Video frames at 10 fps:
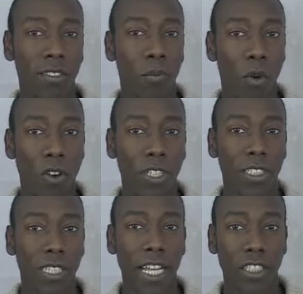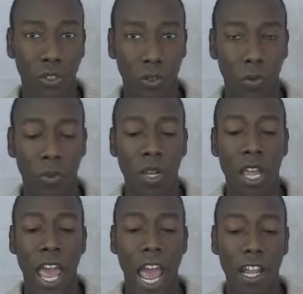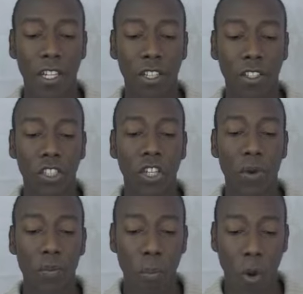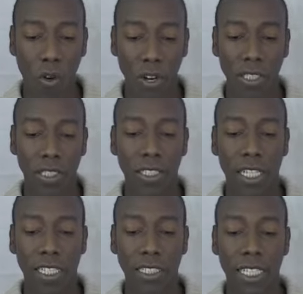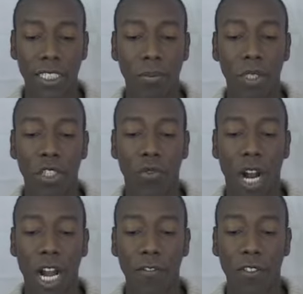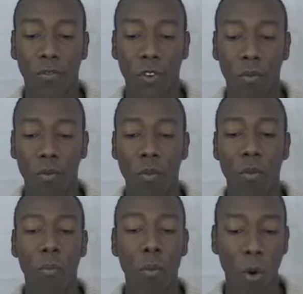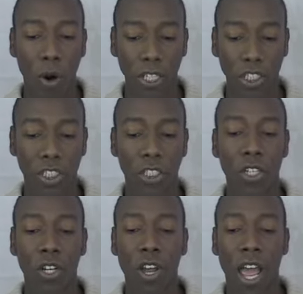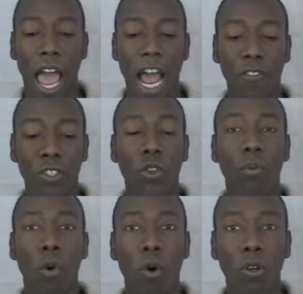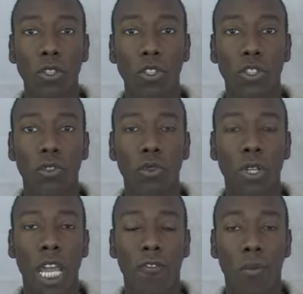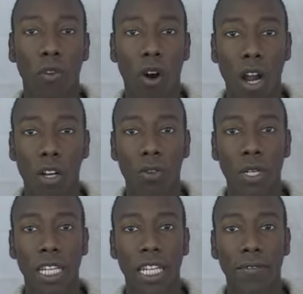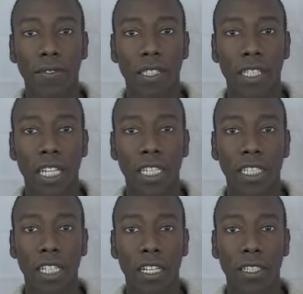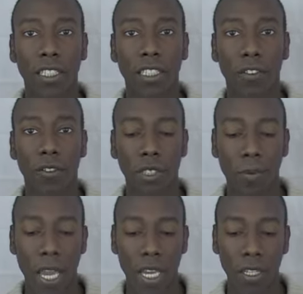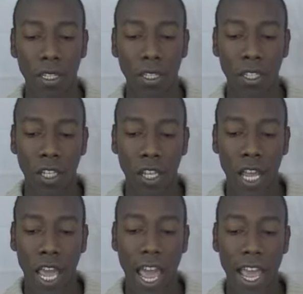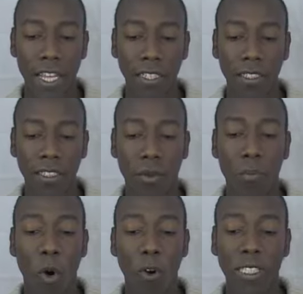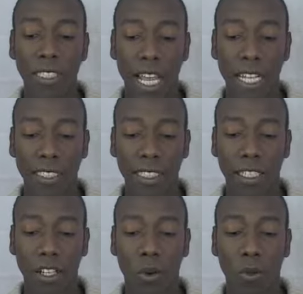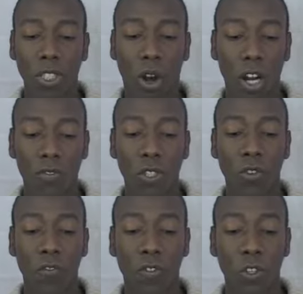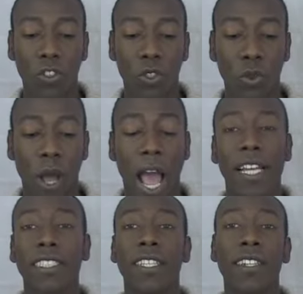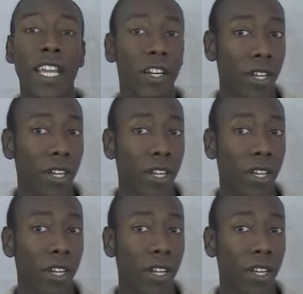Morris dance group, and the term Morris is said to be derived from Moorish, after the Moors who came from Morocco and lived in uh, southern Spain. And Morris dancing was often referred to as nigger